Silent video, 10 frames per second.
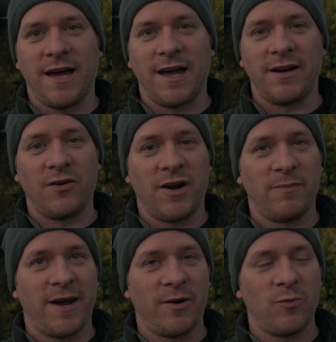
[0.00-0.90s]
uh,
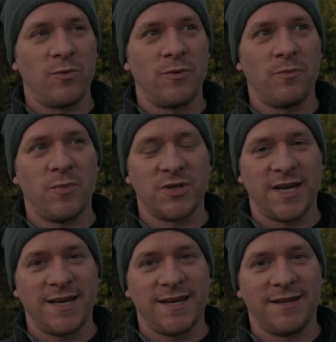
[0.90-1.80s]
nine panel
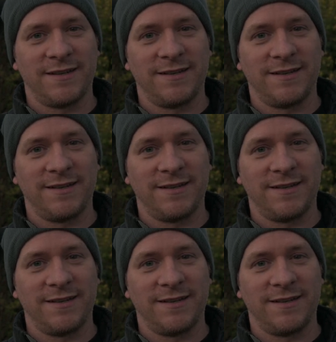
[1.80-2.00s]
mosaic.